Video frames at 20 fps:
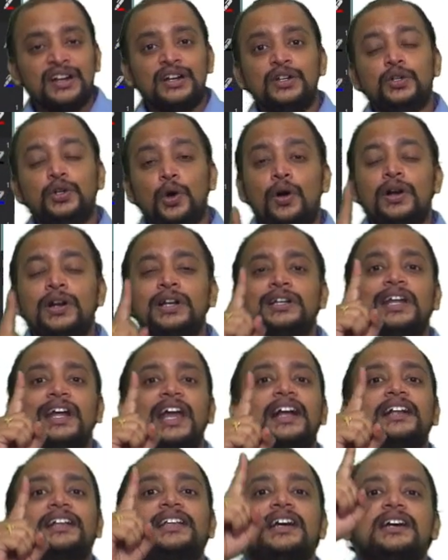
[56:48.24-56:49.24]
Don't
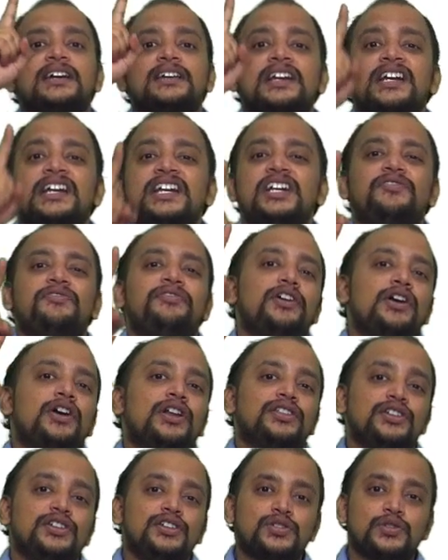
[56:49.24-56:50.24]
take the credit for
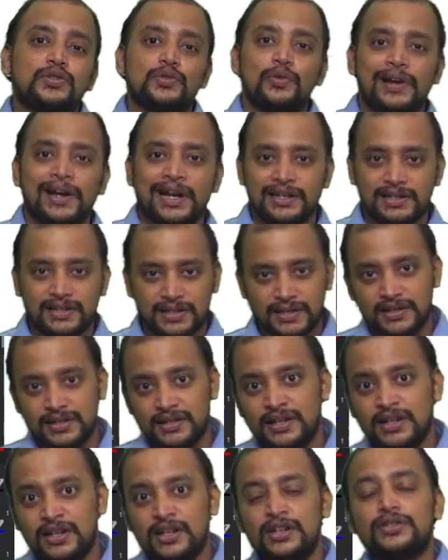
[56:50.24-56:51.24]
these students.
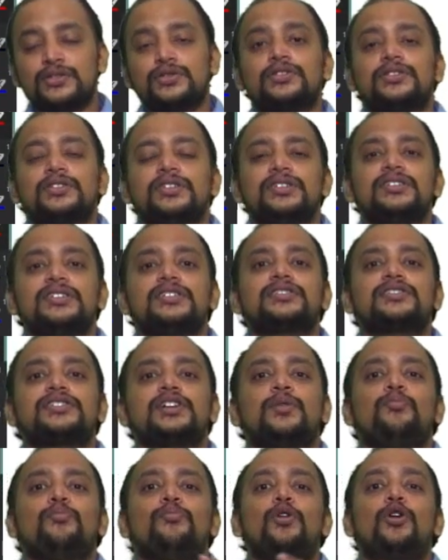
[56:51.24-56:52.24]
So this is the
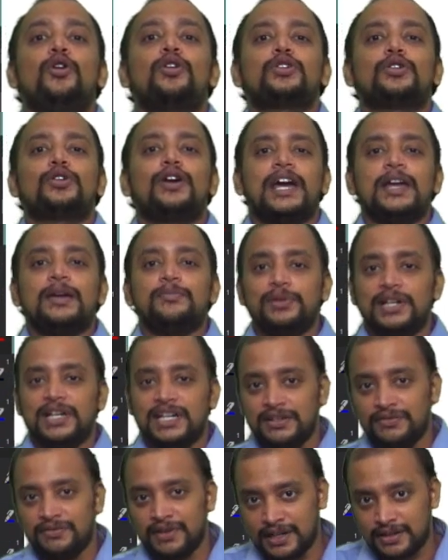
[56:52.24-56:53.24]
motto I
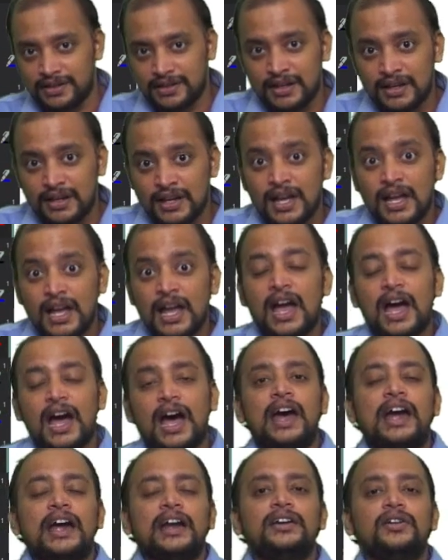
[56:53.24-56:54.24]
believe in
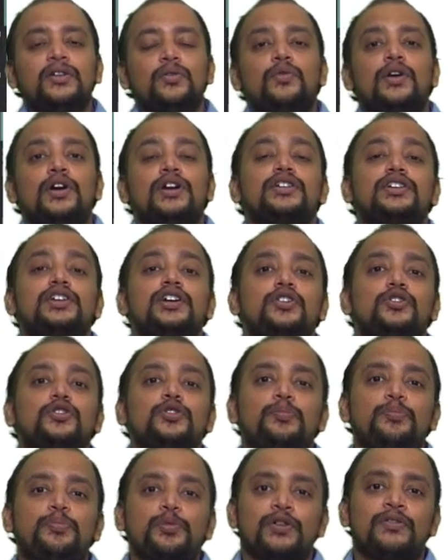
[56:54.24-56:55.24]
and wanted
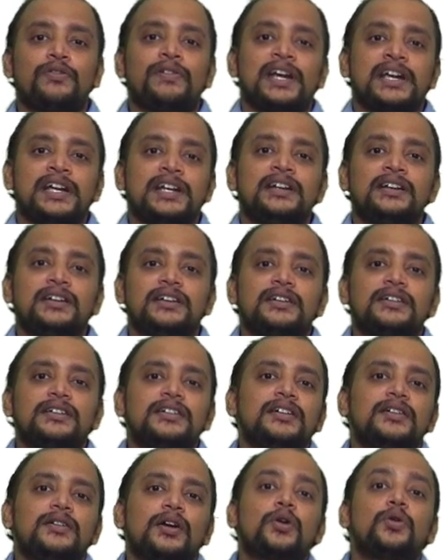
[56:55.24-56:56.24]
to provide
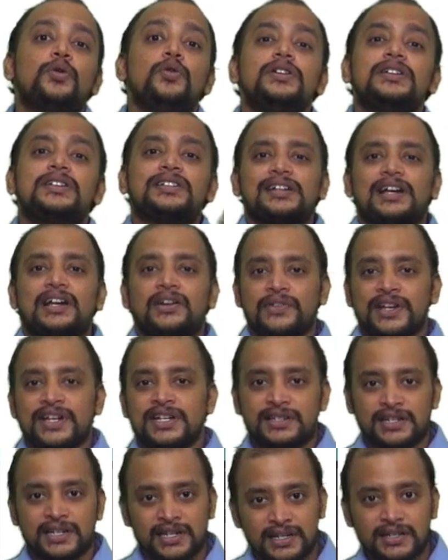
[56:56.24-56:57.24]
good
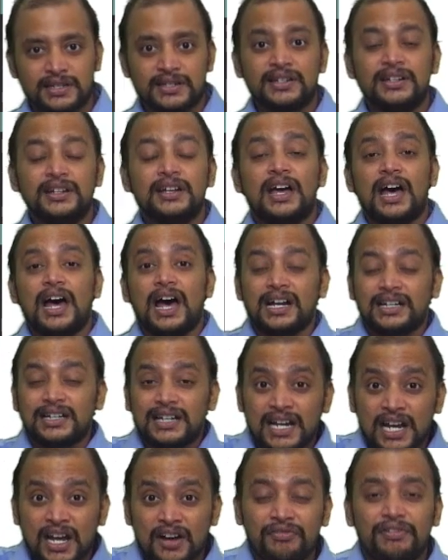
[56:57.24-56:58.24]
services at
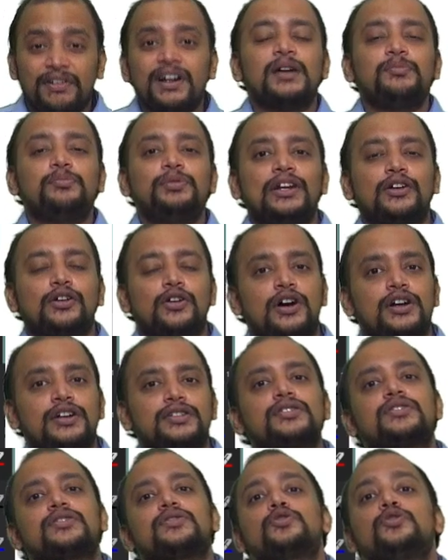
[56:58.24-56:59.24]
an affordable
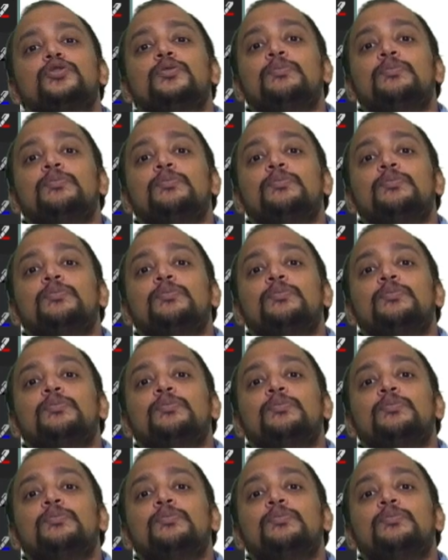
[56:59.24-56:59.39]
cost to